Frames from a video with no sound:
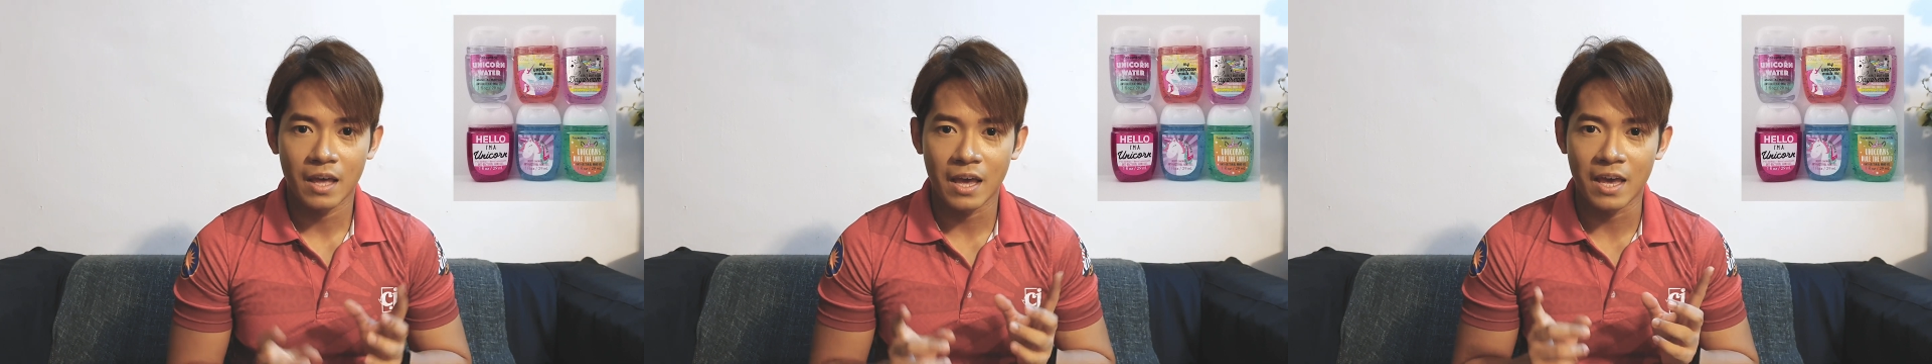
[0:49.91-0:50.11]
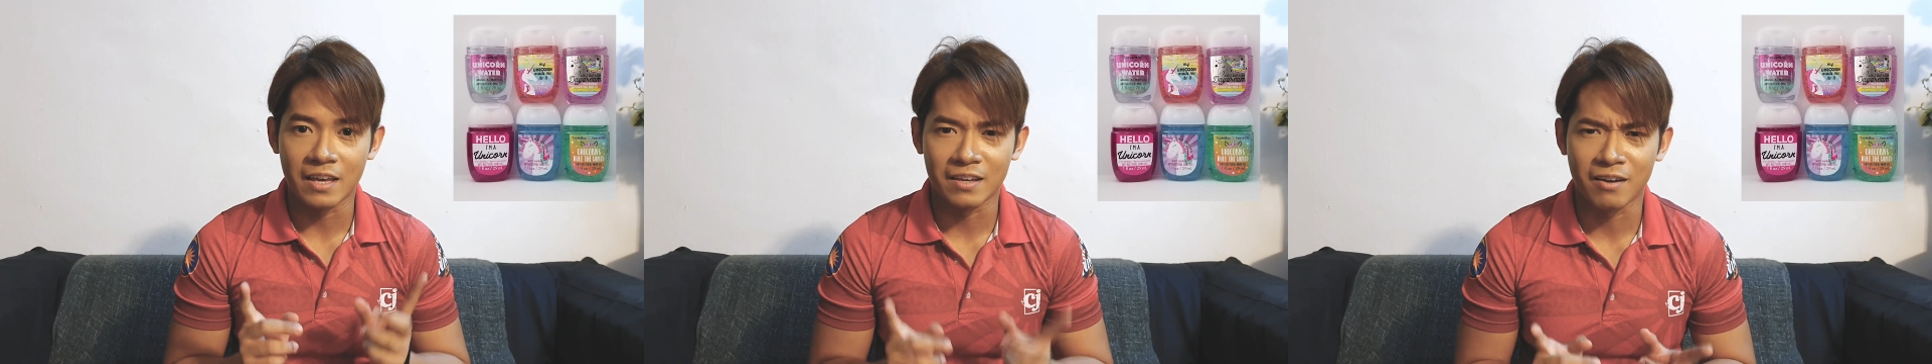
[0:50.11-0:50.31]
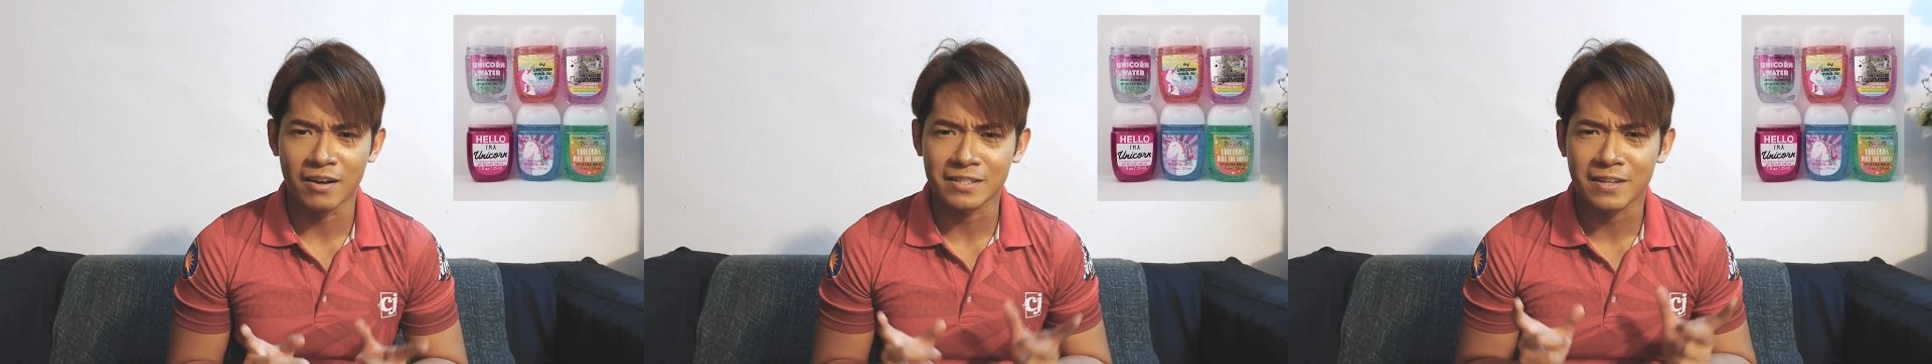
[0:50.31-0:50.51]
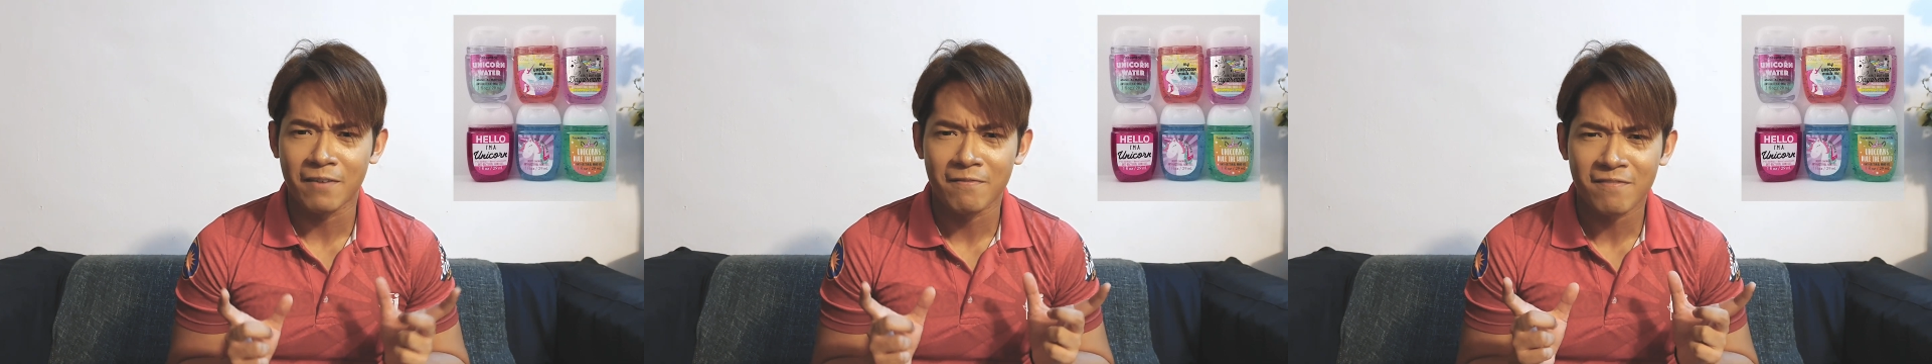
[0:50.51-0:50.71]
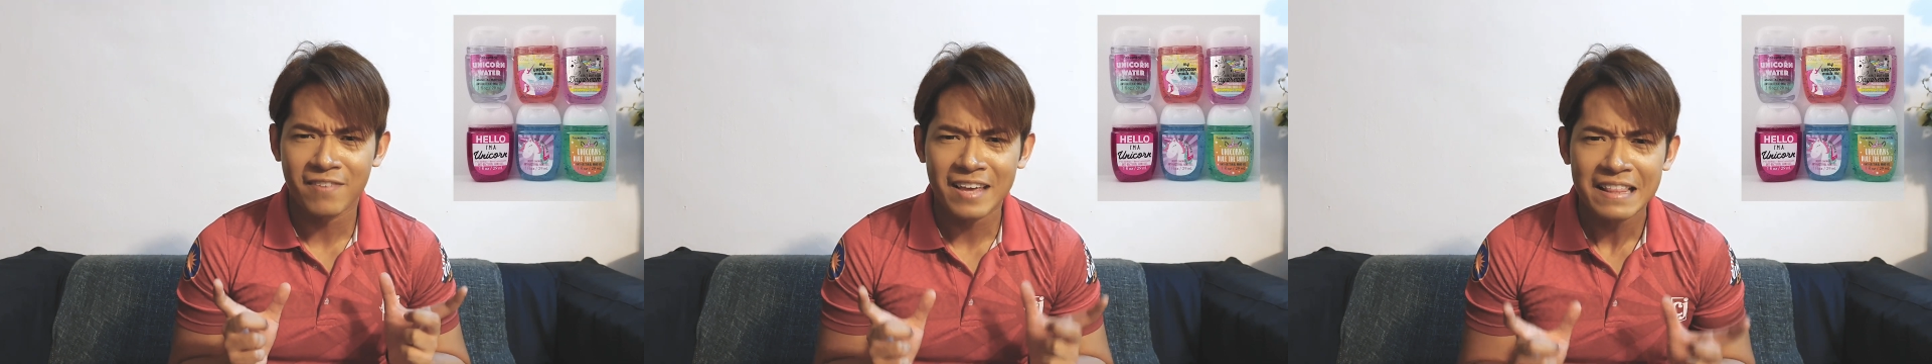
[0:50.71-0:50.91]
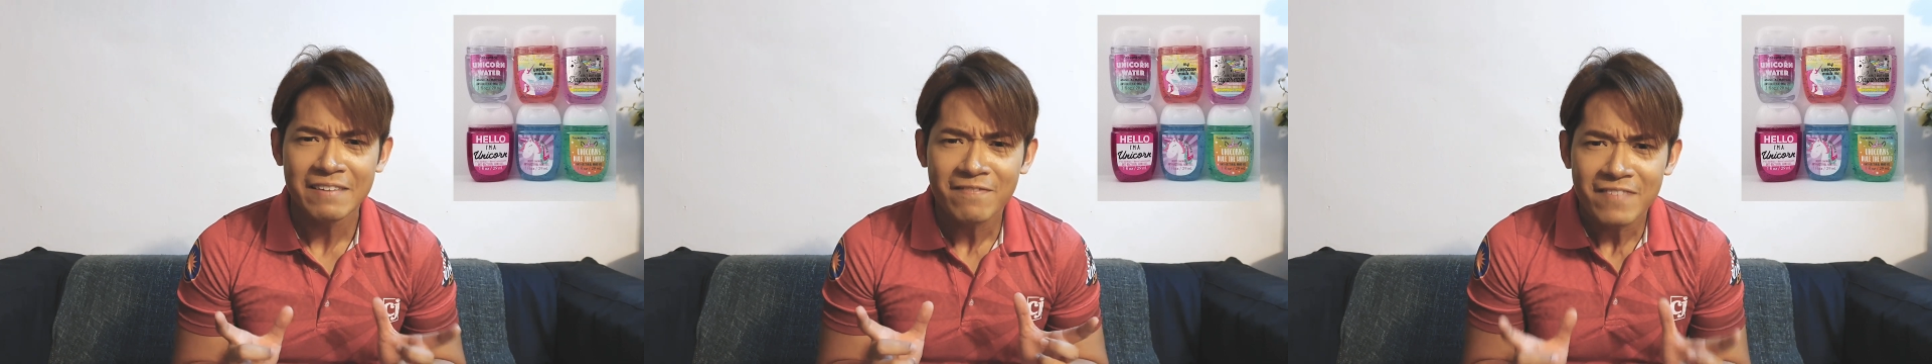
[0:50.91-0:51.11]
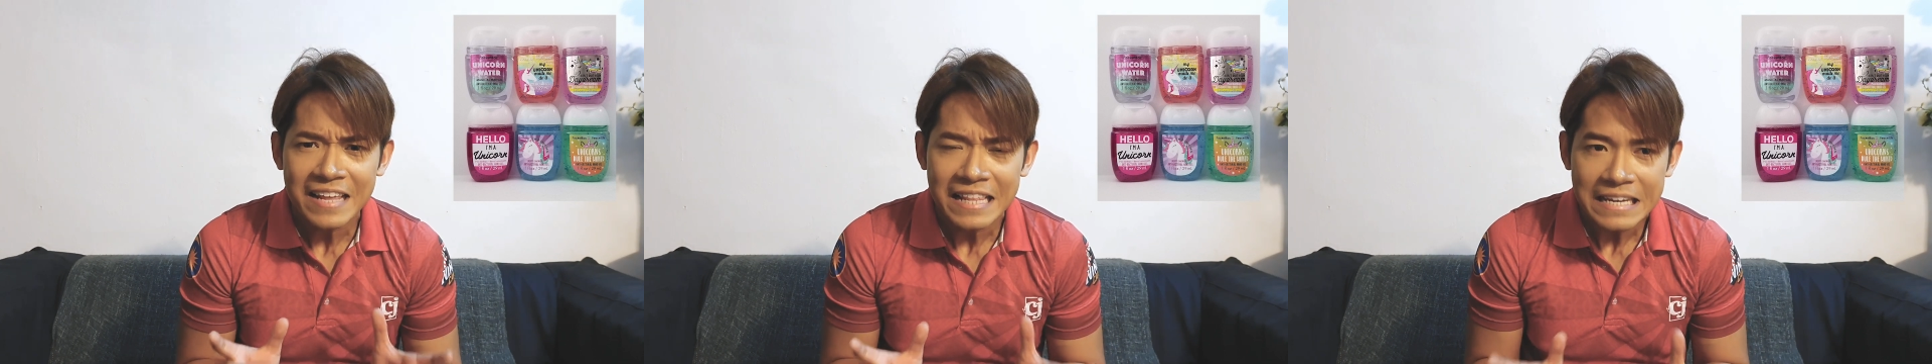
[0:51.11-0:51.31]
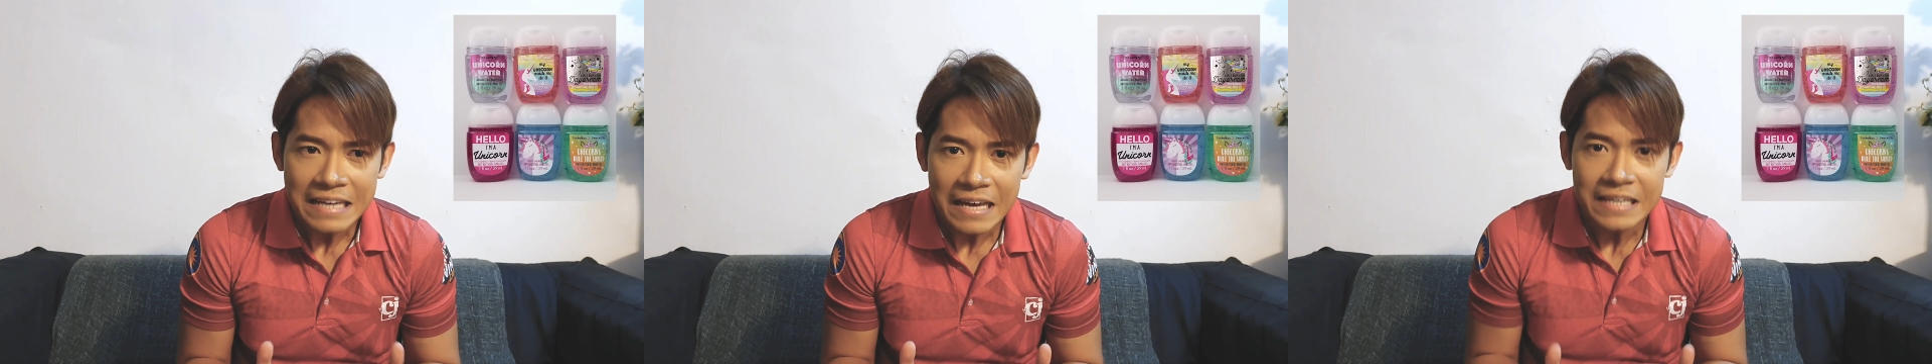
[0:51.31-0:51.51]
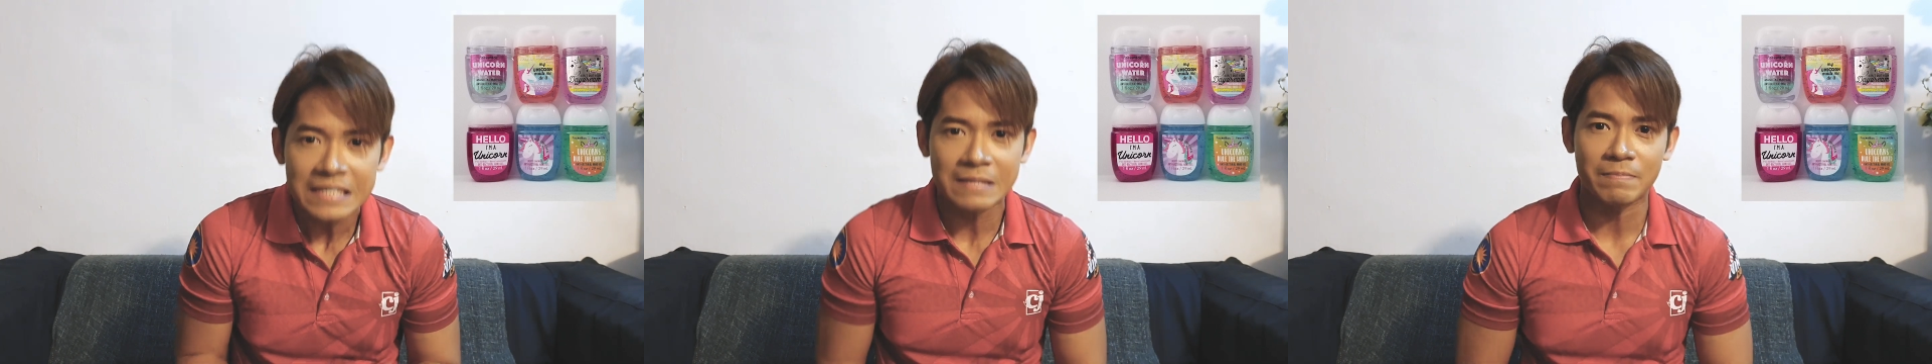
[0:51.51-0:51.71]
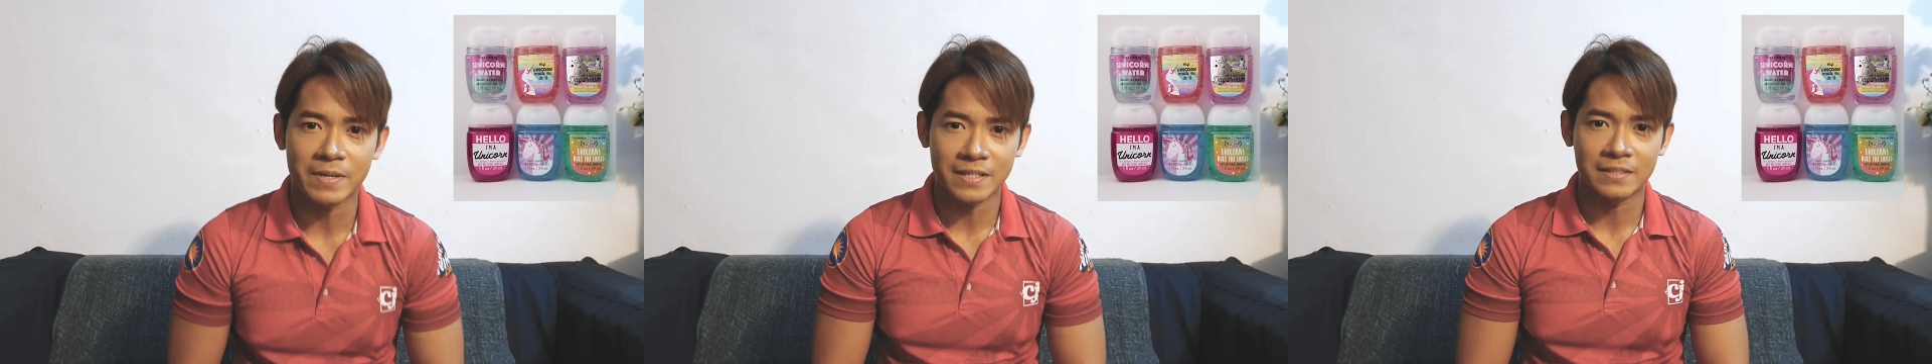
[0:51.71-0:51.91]
it got a really
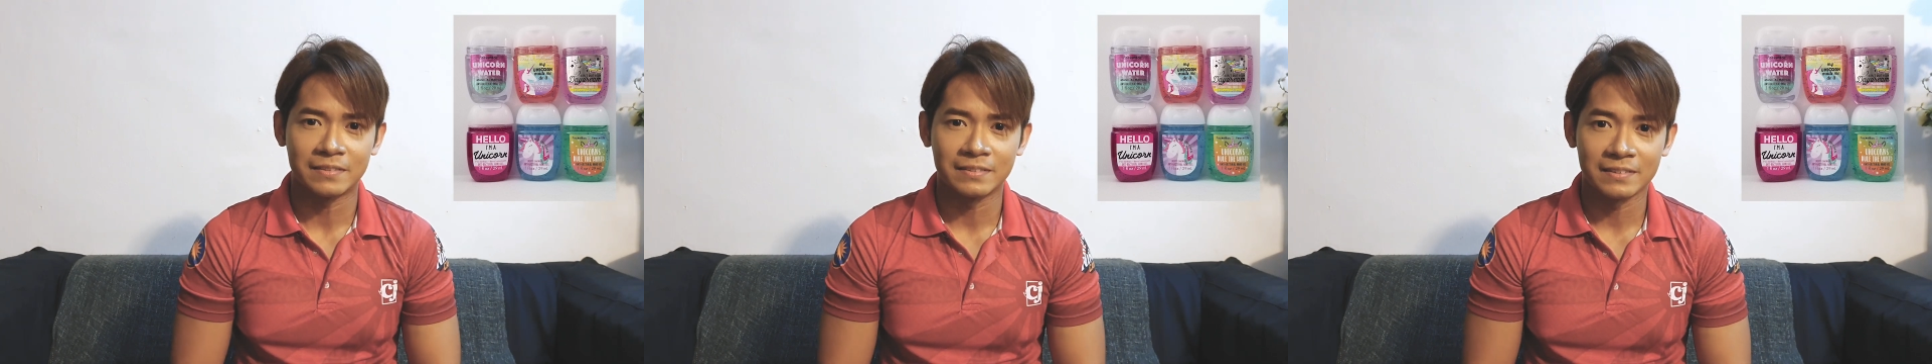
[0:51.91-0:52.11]
nice smell.